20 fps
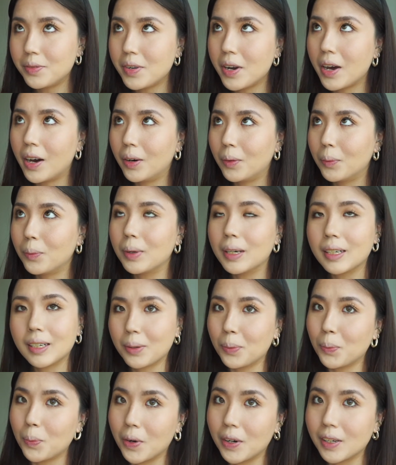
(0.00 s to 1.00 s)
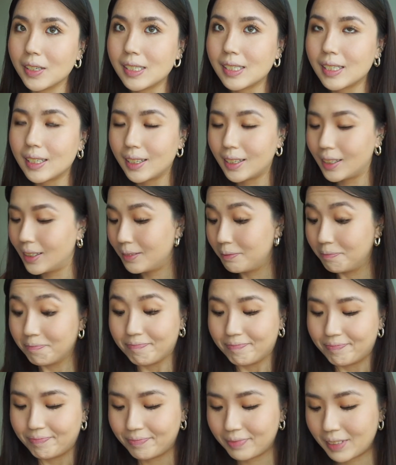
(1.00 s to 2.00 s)
not when I want it.
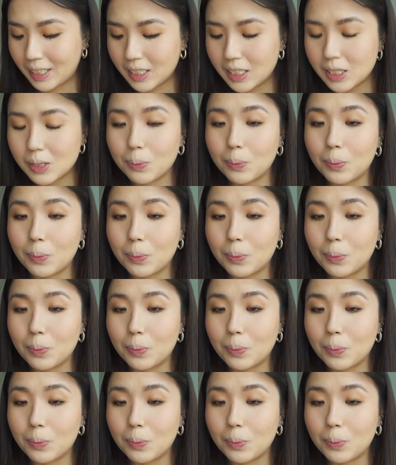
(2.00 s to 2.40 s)
It's